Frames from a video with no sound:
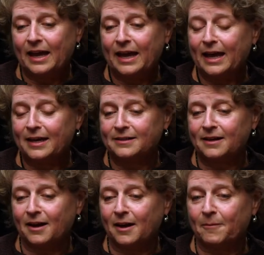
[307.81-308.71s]
And
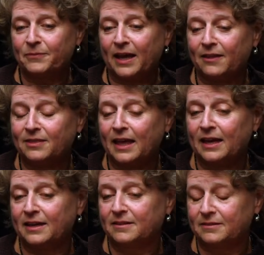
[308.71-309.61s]

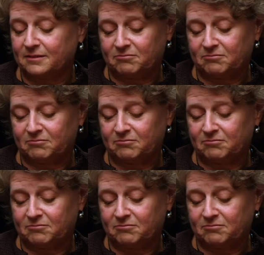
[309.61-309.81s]
they